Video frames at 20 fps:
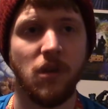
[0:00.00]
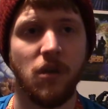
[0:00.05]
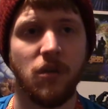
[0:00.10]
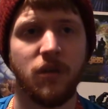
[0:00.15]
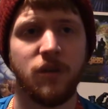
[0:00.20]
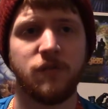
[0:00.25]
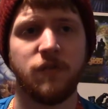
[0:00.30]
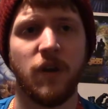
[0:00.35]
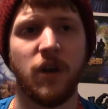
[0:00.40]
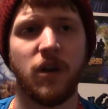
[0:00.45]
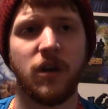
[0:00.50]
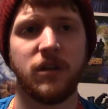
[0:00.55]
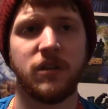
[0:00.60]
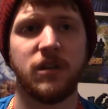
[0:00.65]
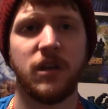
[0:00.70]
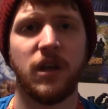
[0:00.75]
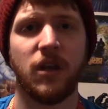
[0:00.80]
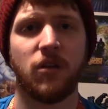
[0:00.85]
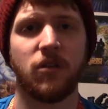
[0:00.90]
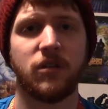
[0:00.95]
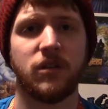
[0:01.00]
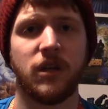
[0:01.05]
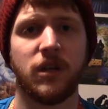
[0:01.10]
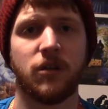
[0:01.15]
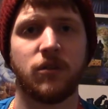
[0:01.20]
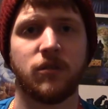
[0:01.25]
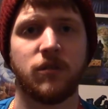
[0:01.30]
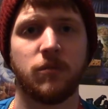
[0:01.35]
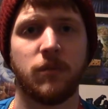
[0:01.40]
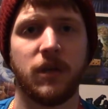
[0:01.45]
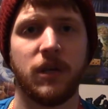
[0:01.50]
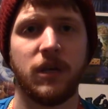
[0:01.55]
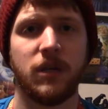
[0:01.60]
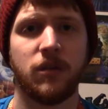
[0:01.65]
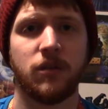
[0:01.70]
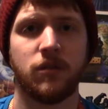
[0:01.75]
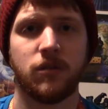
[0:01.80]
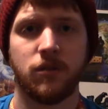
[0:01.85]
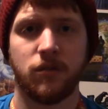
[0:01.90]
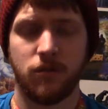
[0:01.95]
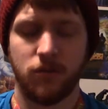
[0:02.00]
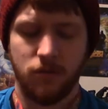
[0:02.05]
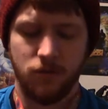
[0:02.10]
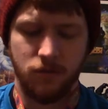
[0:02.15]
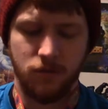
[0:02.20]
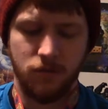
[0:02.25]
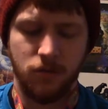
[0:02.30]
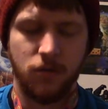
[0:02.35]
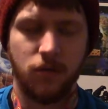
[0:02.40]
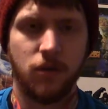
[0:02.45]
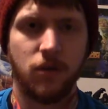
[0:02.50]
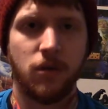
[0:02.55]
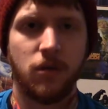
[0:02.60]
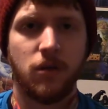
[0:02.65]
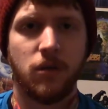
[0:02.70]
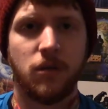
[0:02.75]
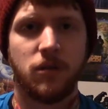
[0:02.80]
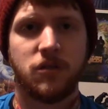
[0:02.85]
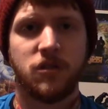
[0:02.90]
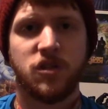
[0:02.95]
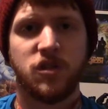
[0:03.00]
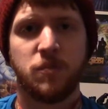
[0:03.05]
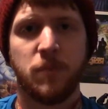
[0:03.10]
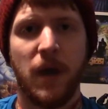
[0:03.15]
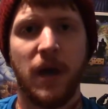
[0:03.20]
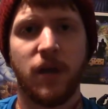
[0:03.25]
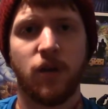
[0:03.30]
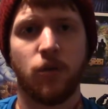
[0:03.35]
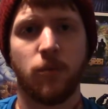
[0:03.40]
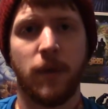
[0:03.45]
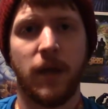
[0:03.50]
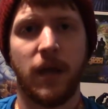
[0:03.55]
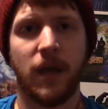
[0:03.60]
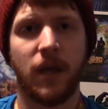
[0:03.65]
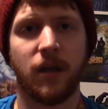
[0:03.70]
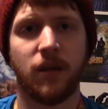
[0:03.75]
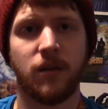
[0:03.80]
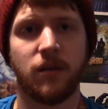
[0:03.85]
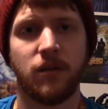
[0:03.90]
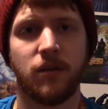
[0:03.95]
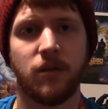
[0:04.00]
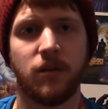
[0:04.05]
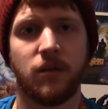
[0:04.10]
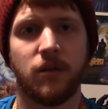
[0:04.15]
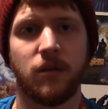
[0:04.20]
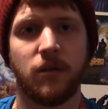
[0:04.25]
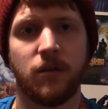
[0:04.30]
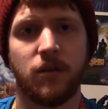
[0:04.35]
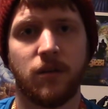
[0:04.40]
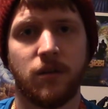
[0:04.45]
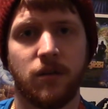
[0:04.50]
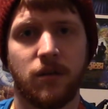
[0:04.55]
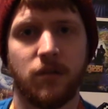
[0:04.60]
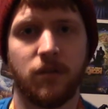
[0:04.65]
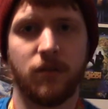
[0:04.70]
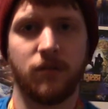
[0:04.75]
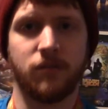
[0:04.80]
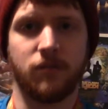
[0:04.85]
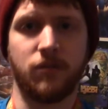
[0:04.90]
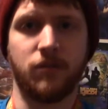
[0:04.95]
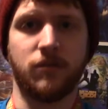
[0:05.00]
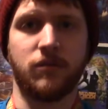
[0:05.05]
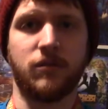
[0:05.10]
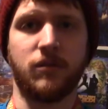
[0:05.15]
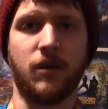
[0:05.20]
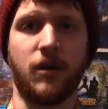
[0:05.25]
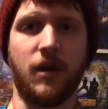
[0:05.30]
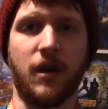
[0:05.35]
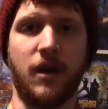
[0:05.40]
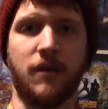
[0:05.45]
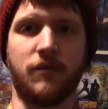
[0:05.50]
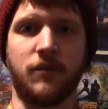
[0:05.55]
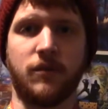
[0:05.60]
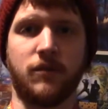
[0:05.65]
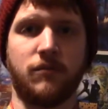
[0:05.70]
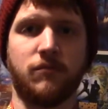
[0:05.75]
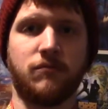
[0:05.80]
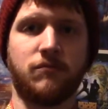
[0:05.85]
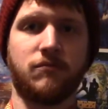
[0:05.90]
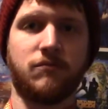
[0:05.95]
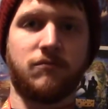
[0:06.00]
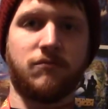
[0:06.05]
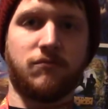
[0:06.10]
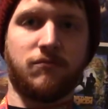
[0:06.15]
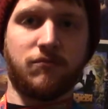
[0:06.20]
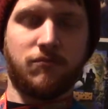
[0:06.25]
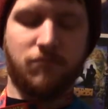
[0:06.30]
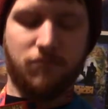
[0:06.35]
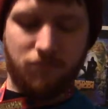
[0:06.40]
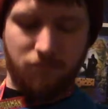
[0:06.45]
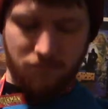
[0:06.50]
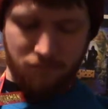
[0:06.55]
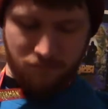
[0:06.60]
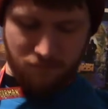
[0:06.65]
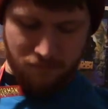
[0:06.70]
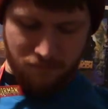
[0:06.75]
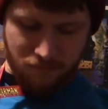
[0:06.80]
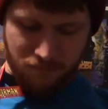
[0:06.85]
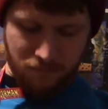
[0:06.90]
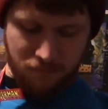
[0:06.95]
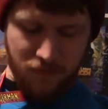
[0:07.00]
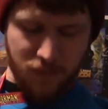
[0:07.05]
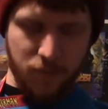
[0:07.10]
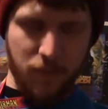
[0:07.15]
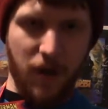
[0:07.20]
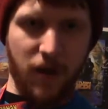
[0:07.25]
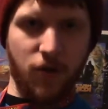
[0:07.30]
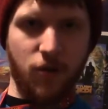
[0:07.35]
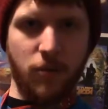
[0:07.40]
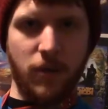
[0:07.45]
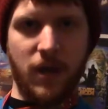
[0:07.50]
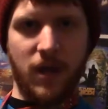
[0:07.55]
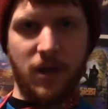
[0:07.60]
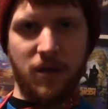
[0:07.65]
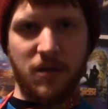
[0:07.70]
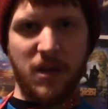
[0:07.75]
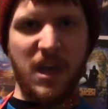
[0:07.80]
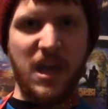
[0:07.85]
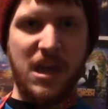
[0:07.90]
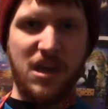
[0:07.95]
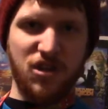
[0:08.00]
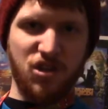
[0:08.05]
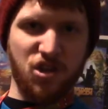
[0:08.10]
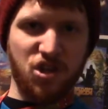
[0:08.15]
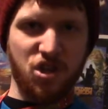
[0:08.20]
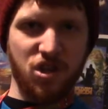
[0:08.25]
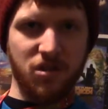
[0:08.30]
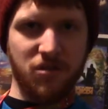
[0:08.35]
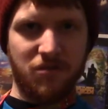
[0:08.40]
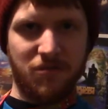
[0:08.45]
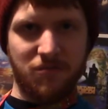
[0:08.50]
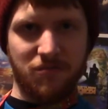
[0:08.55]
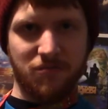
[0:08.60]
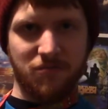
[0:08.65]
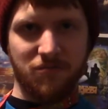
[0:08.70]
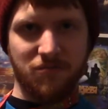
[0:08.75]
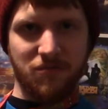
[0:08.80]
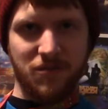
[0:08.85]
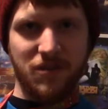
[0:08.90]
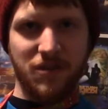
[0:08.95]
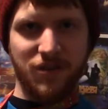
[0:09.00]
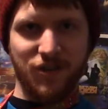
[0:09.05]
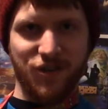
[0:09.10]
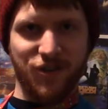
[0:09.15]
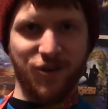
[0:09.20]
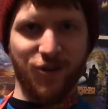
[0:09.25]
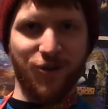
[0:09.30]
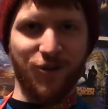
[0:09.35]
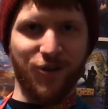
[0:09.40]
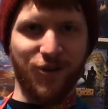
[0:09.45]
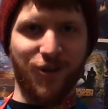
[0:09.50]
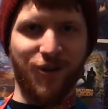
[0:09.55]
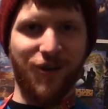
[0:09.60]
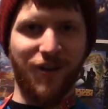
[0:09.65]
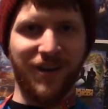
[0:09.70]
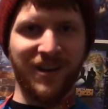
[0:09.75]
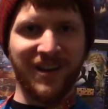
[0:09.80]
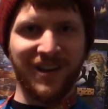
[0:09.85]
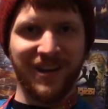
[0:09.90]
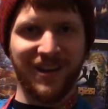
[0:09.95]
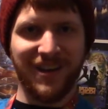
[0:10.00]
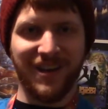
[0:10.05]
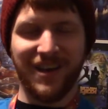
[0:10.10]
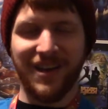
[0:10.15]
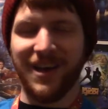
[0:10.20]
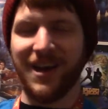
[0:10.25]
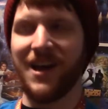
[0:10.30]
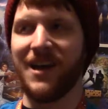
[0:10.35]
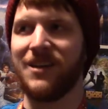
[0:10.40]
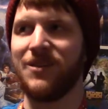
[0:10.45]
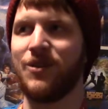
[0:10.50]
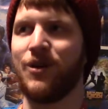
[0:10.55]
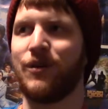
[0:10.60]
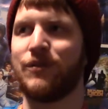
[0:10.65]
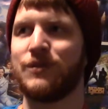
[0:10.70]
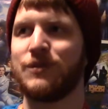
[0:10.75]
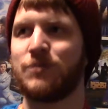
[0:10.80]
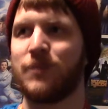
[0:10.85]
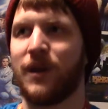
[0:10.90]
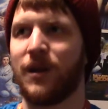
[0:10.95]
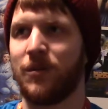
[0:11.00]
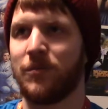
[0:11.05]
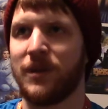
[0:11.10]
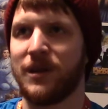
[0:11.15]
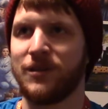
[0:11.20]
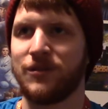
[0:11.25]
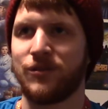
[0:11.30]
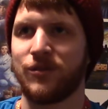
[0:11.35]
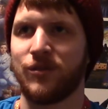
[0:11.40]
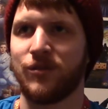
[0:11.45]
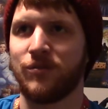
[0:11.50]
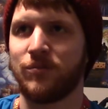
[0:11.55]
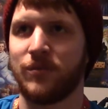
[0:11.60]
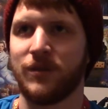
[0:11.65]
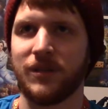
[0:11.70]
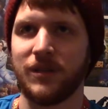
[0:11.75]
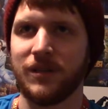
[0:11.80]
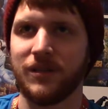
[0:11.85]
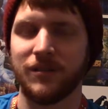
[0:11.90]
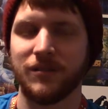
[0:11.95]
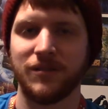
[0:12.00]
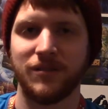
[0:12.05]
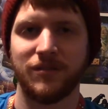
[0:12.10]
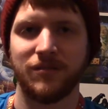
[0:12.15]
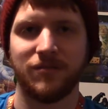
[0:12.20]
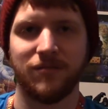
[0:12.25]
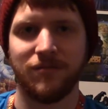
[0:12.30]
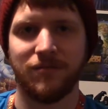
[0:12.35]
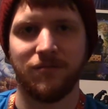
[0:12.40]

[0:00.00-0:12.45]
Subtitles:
very near and dear to me. It's Spider-Man. You can see I have a Spider-Man-ish shirt on. I do have a Spider-Man shirt, but